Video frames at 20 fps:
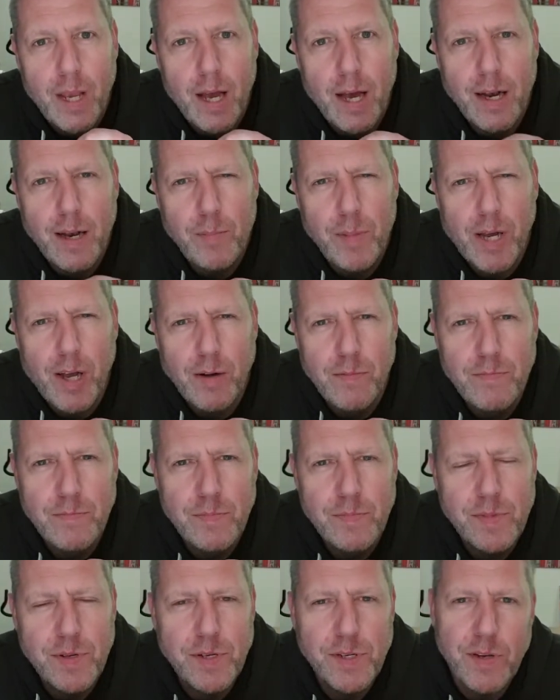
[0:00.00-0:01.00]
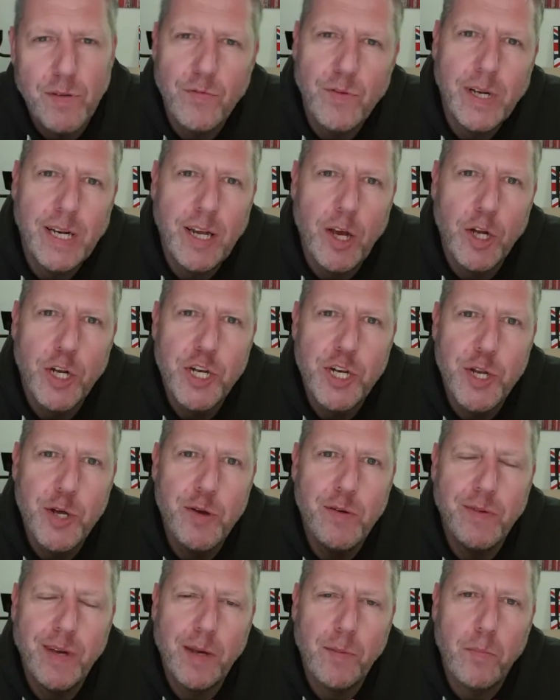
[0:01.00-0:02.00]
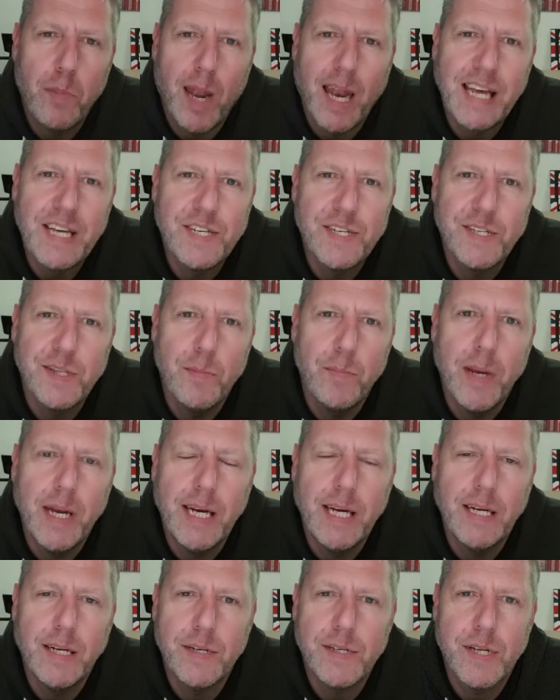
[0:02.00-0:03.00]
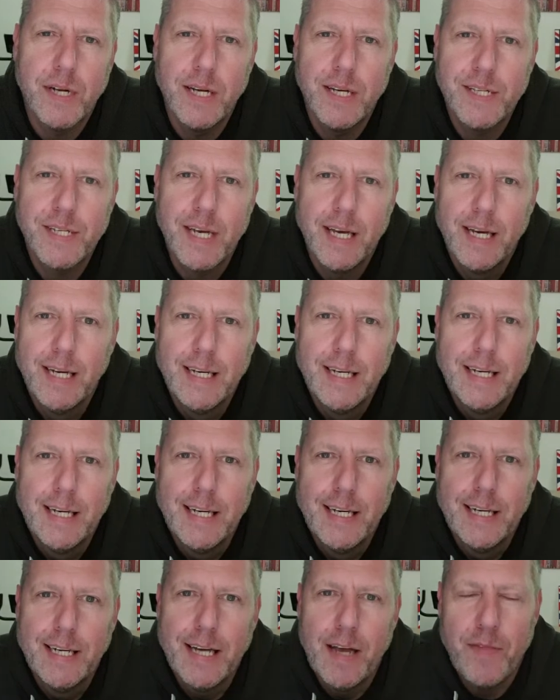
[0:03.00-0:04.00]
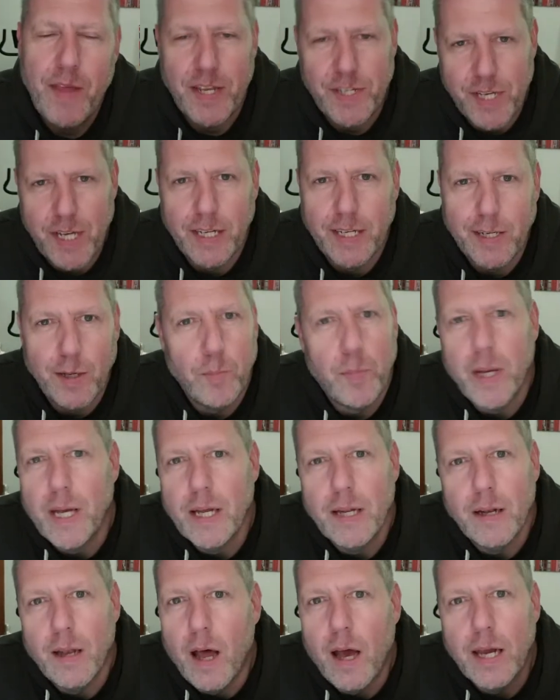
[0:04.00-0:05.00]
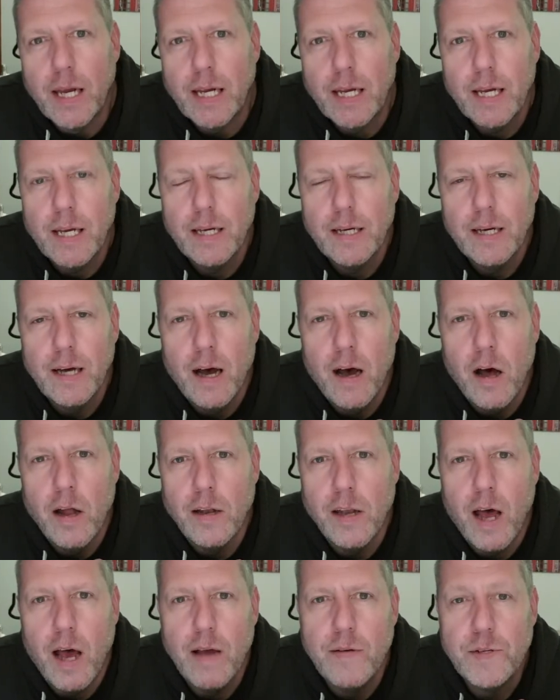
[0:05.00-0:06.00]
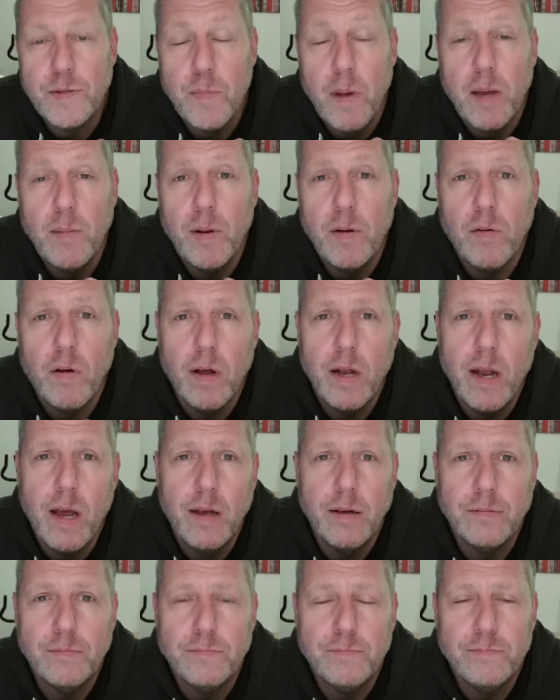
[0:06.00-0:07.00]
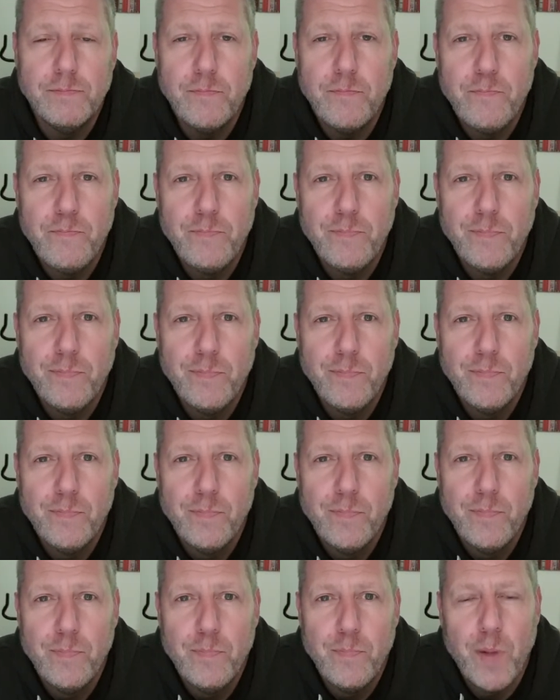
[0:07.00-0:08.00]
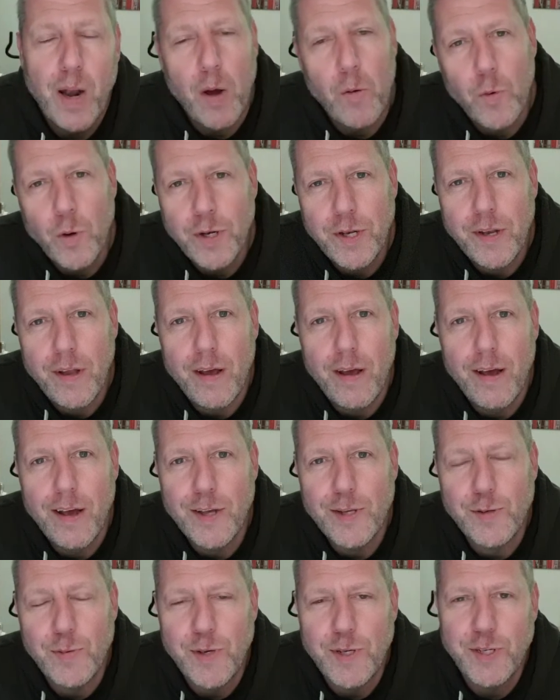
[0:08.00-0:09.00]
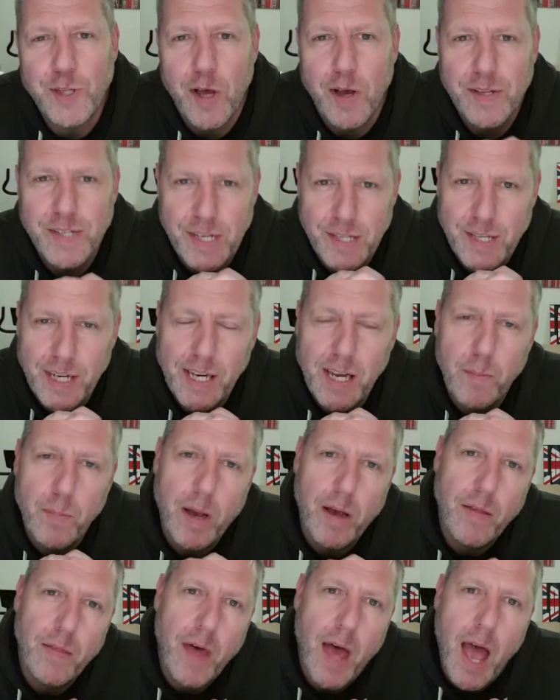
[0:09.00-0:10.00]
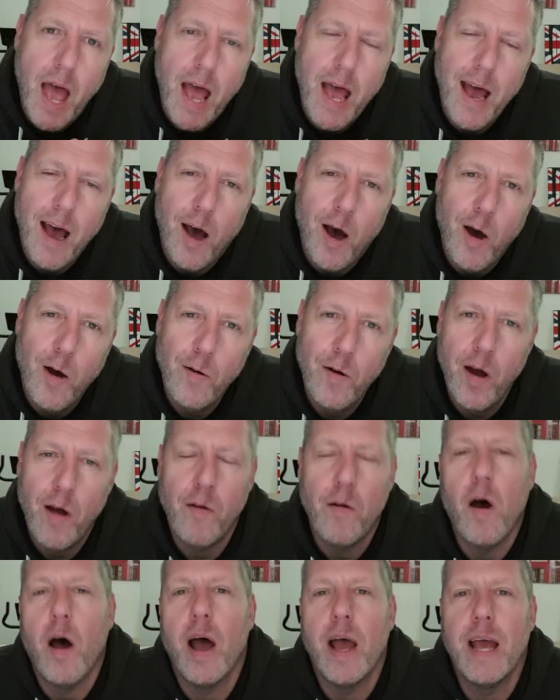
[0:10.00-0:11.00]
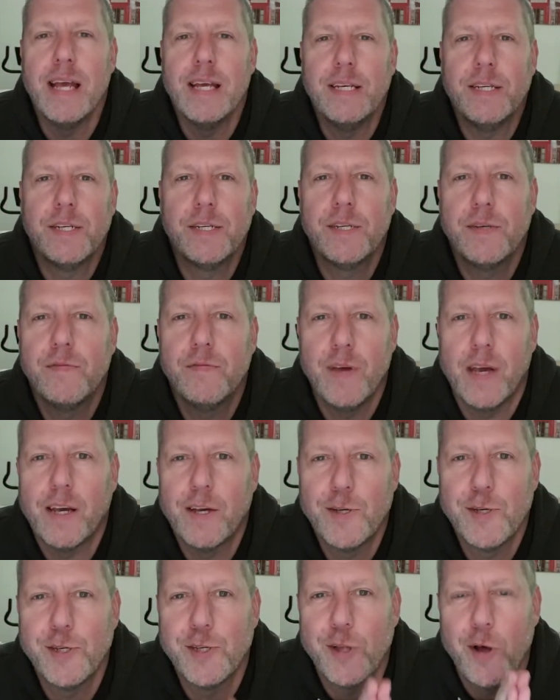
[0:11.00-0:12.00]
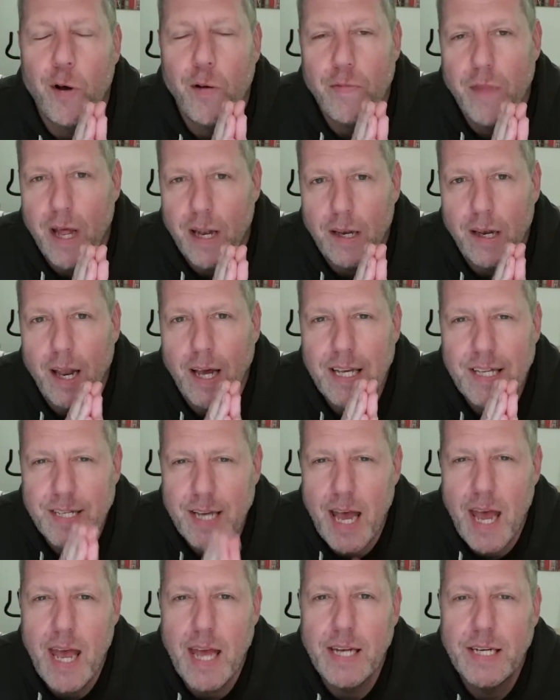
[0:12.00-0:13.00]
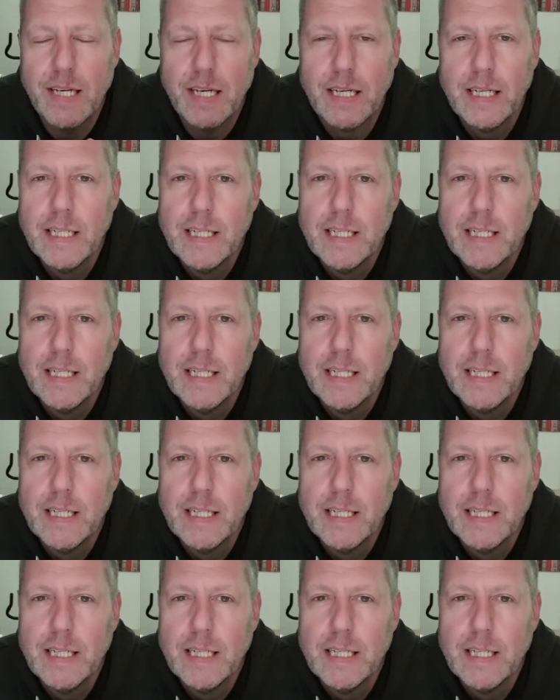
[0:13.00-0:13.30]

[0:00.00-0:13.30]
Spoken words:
and it becomes a really unnerving place to be, doesn't it? And that's a little bit like our lives maybe right now. But I wonder, as we start to think about that, are our eyes fixed on that light ahead,